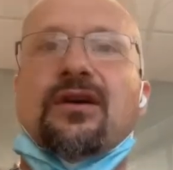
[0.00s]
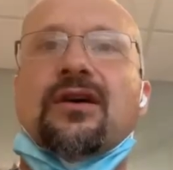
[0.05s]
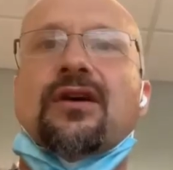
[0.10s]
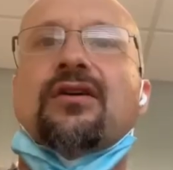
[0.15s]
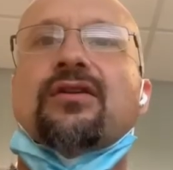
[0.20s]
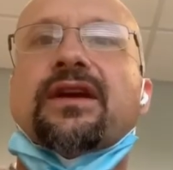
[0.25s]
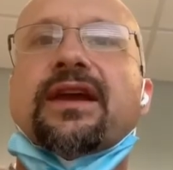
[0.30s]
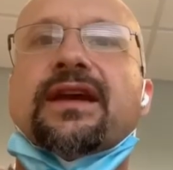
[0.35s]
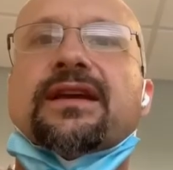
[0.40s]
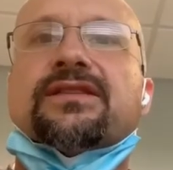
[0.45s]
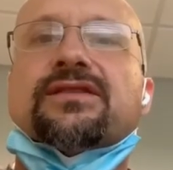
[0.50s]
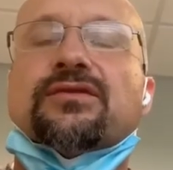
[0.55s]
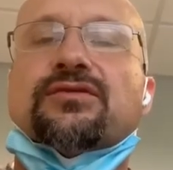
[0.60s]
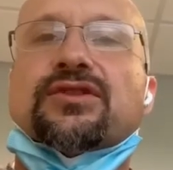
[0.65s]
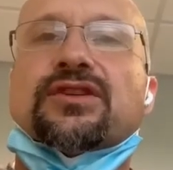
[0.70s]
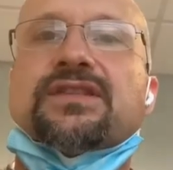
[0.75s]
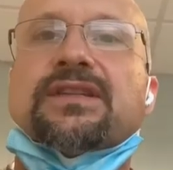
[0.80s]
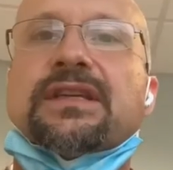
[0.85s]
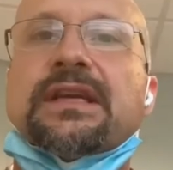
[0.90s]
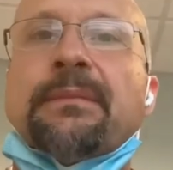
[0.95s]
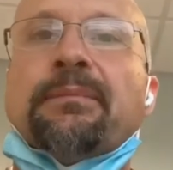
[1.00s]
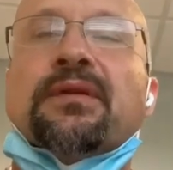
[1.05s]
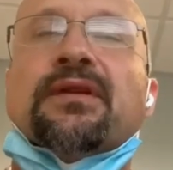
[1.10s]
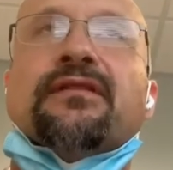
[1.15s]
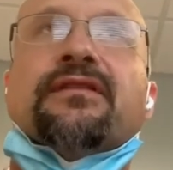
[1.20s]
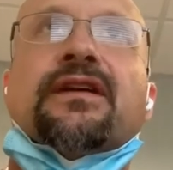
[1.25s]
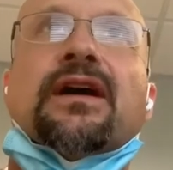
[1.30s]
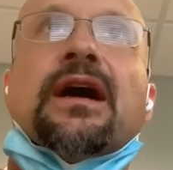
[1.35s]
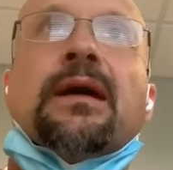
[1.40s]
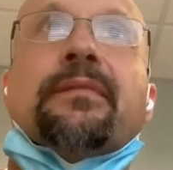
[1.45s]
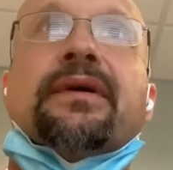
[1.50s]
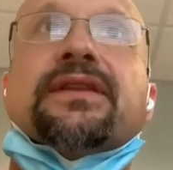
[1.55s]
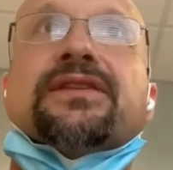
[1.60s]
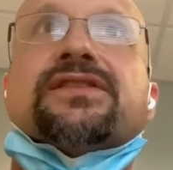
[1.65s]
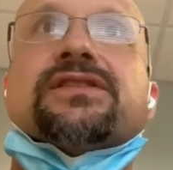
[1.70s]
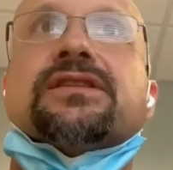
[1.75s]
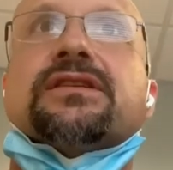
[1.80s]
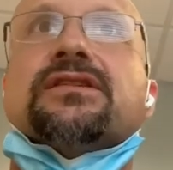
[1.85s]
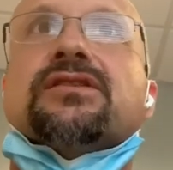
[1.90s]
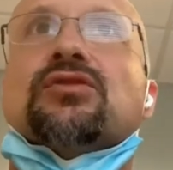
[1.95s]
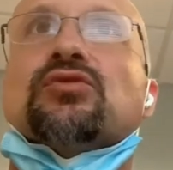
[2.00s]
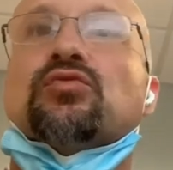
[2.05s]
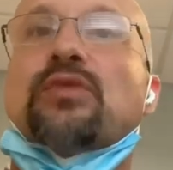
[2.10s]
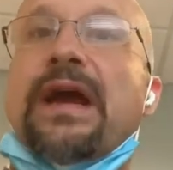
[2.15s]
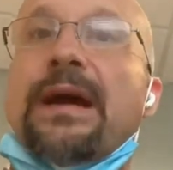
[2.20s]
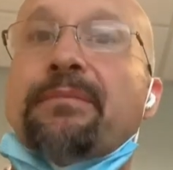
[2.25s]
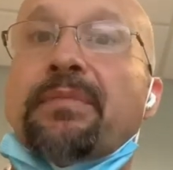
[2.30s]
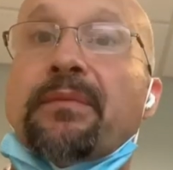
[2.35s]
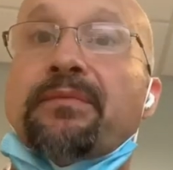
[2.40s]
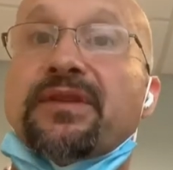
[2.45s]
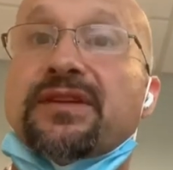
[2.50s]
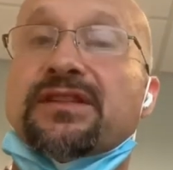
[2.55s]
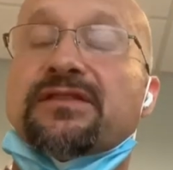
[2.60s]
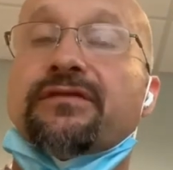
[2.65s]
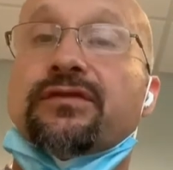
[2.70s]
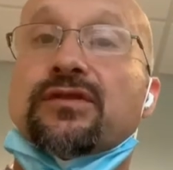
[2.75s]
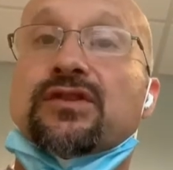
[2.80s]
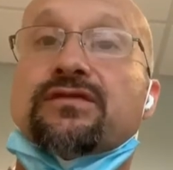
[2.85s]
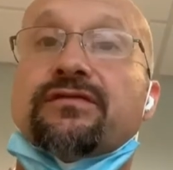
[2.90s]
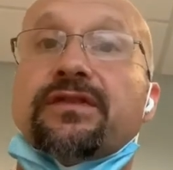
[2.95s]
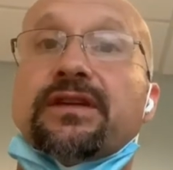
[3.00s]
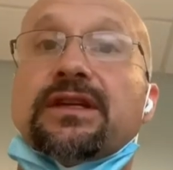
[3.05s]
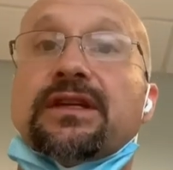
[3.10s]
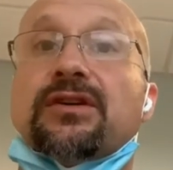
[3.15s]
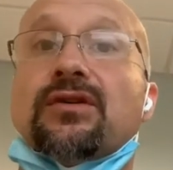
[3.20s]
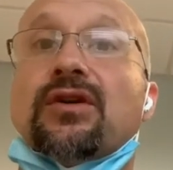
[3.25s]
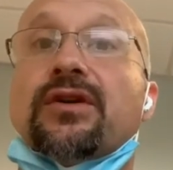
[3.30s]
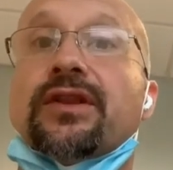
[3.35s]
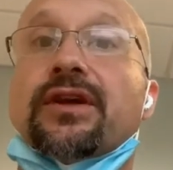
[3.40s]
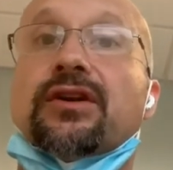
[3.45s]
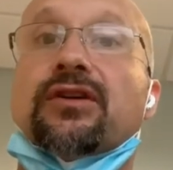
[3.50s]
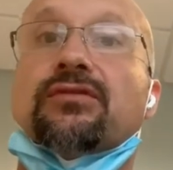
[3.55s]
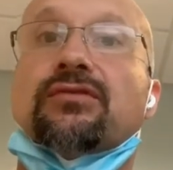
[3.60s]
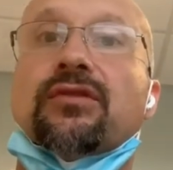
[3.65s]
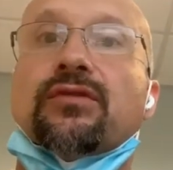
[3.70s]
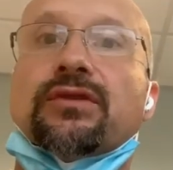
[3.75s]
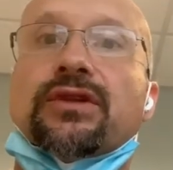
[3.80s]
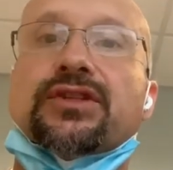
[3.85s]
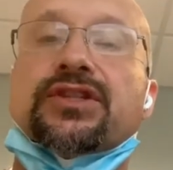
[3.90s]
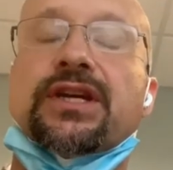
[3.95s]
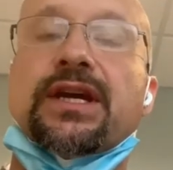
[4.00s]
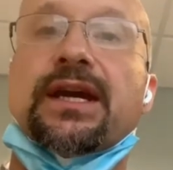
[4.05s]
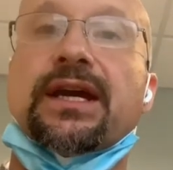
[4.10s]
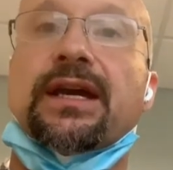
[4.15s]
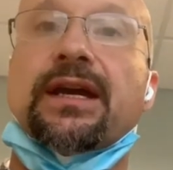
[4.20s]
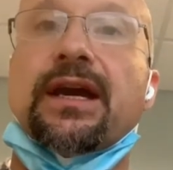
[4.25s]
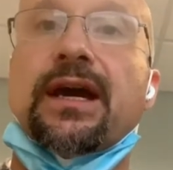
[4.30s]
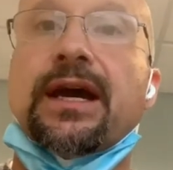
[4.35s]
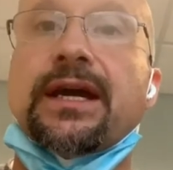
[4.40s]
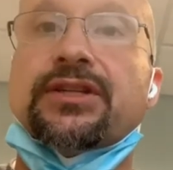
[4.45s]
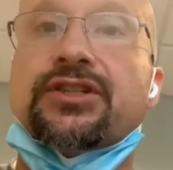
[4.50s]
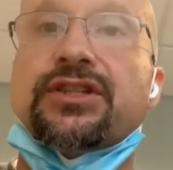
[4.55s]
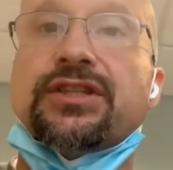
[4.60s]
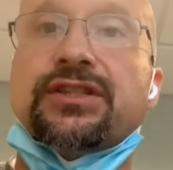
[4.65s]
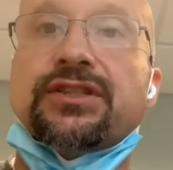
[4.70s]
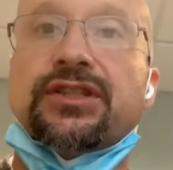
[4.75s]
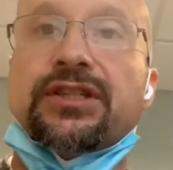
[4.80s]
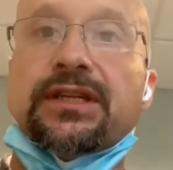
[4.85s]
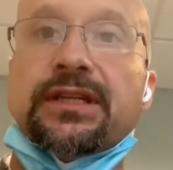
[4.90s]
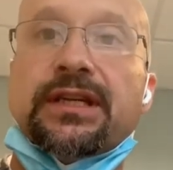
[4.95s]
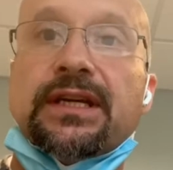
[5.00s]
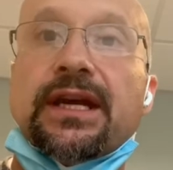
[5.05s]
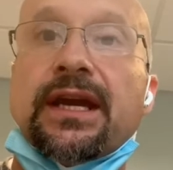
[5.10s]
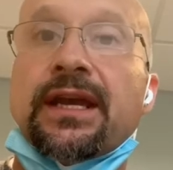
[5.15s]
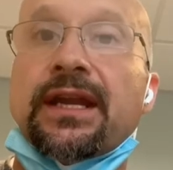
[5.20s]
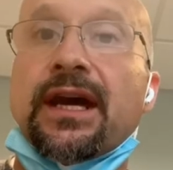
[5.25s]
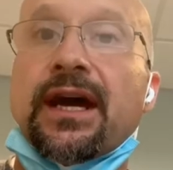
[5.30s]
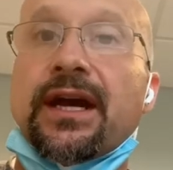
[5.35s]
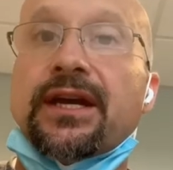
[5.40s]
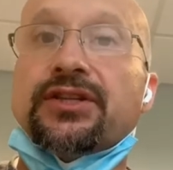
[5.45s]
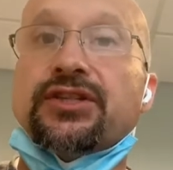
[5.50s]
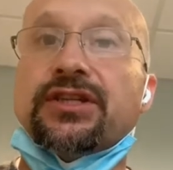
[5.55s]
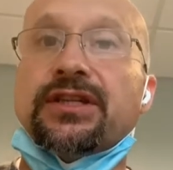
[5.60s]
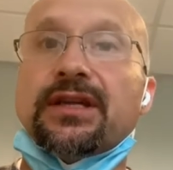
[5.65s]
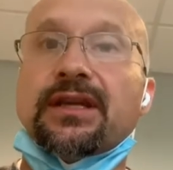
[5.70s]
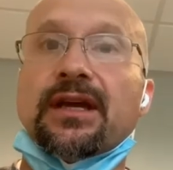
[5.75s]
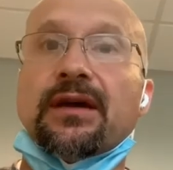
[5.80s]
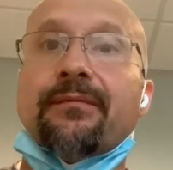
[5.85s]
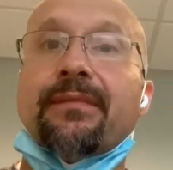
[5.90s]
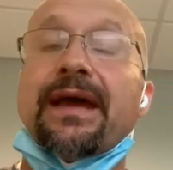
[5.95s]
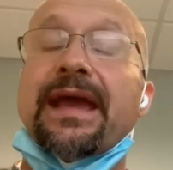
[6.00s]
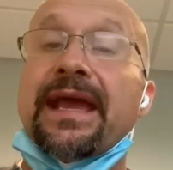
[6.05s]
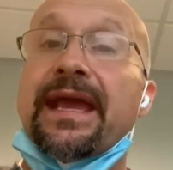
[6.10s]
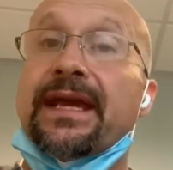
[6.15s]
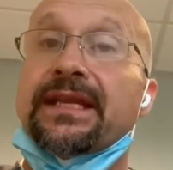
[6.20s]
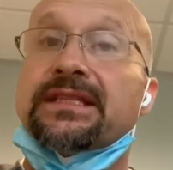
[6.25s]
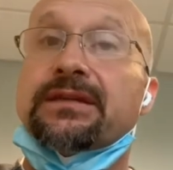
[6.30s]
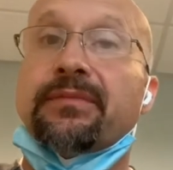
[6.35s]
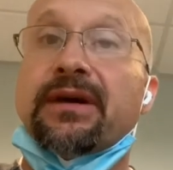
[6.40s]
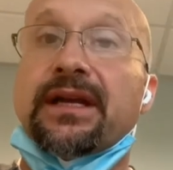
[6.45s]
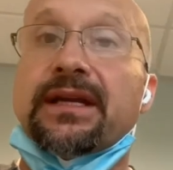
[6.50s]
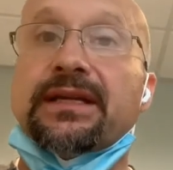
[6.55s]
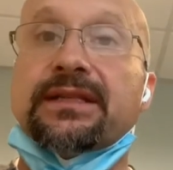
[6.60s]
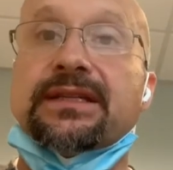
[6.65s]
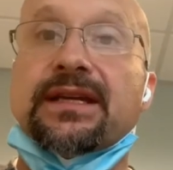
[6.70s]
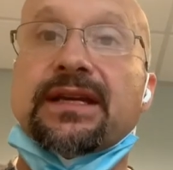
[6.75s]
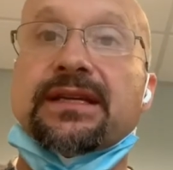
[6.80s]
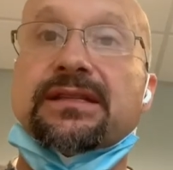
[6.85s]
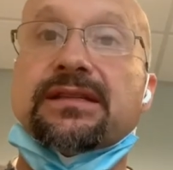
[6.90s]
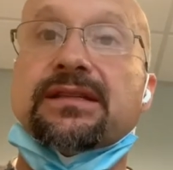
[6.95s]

Okay, so just a couple of comments to wrap up this first video on the Corona Check IgG and IgM antibody test.